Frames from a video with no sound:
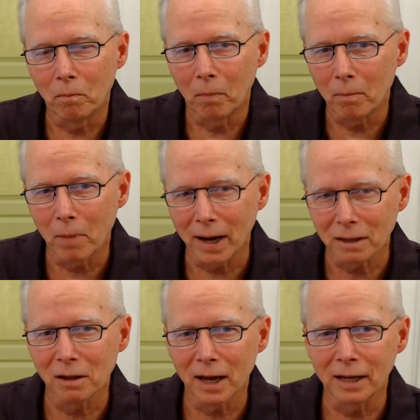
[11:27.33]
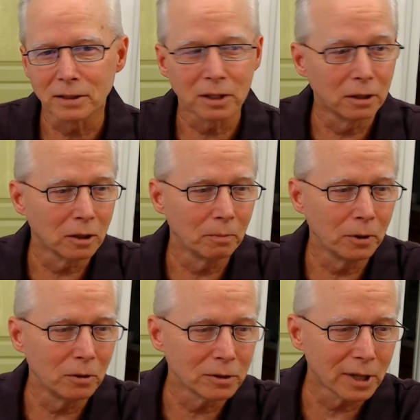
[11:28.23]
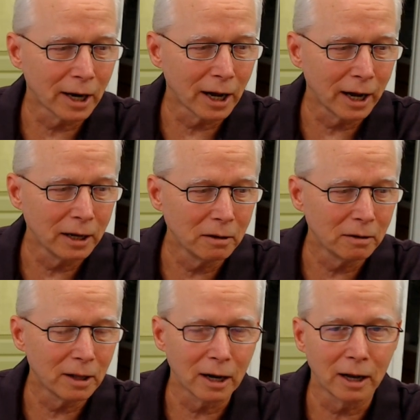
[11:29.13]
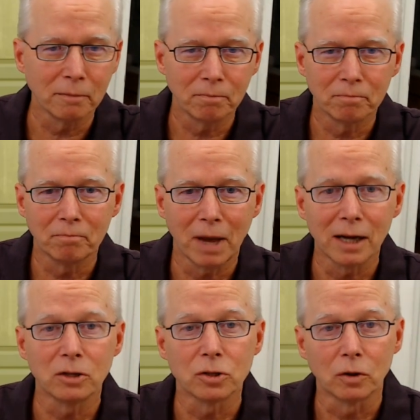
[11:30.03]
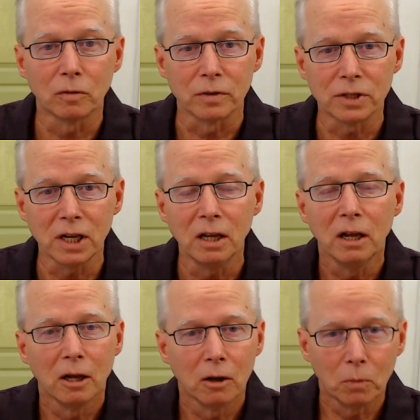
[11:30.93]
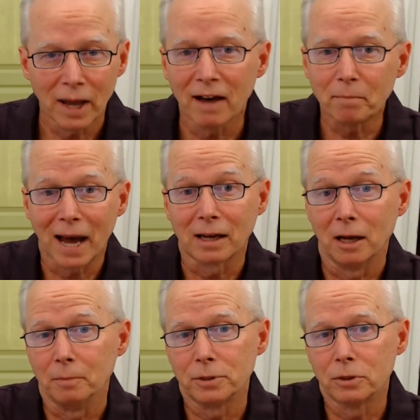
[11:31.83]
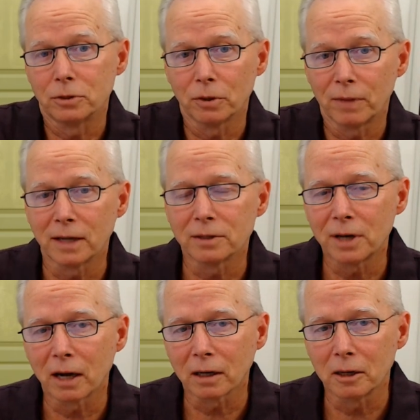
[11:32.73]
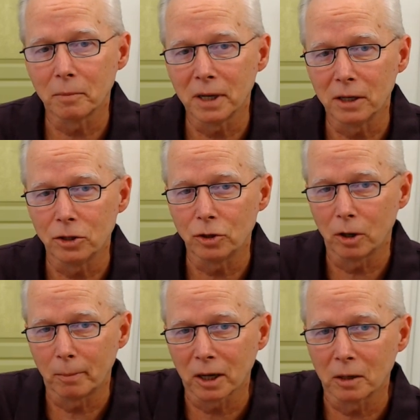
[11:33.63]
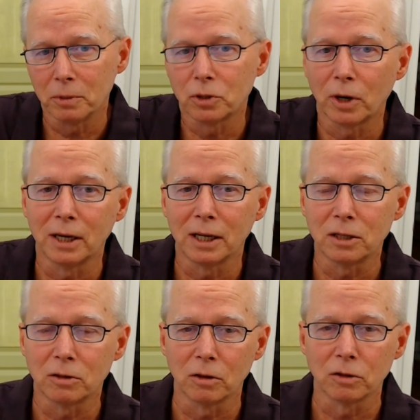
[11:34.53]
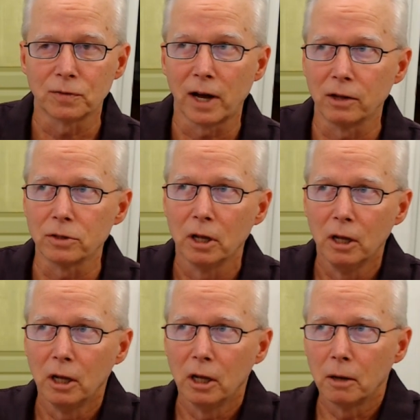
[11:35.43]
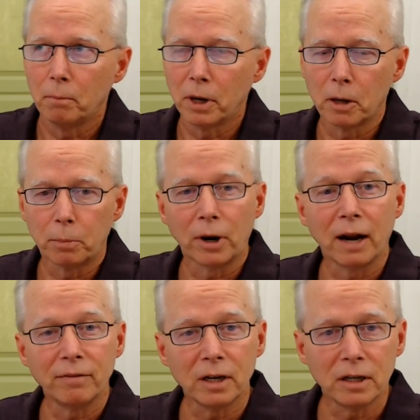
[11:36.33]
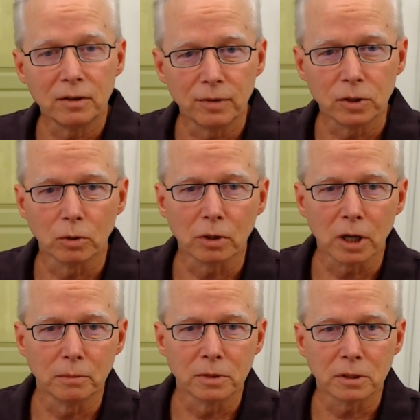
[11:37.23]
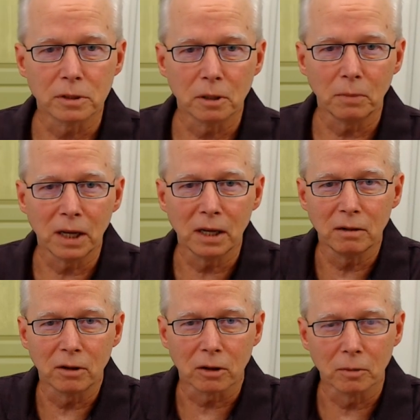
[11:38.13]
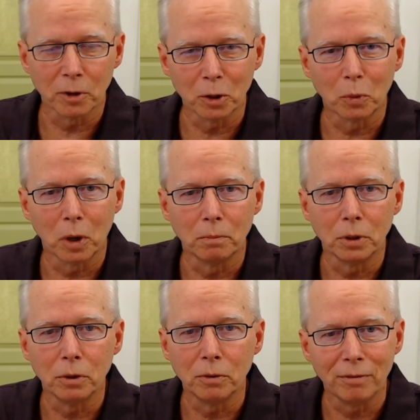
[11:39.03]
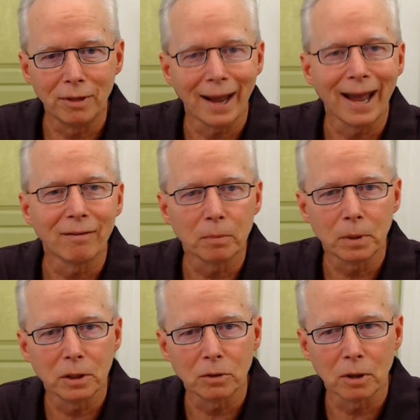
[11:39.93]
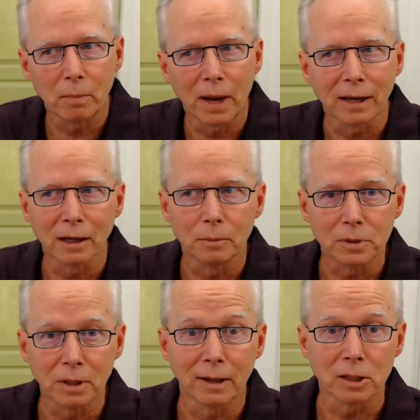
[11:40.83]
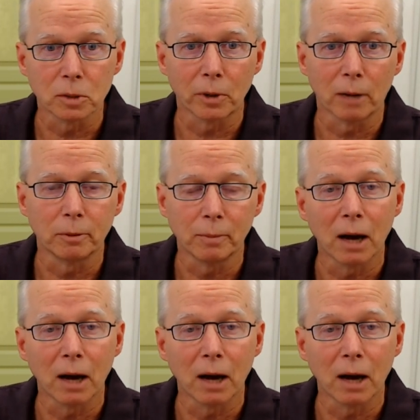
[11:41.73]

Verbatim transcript: My clients and the computers that I, that I manage and oversee, we have backups. So that's not going to be an issue. I'm not going to be trying to get to those files. But a private individual comes to me, their computer won't boot, they haven't been doing the backups, and that's a problem.